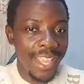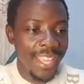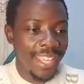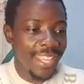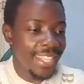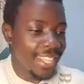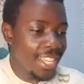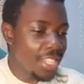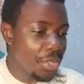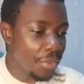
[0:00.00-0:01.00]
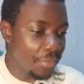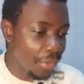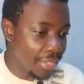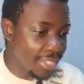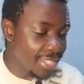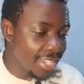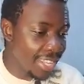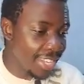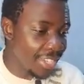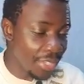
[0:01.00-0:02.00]
in case you have noticed,
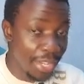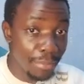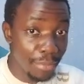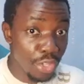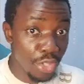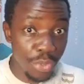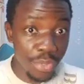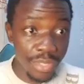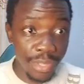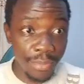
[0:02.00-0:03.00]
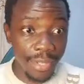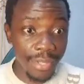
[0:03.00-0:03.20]
today I'm going to use something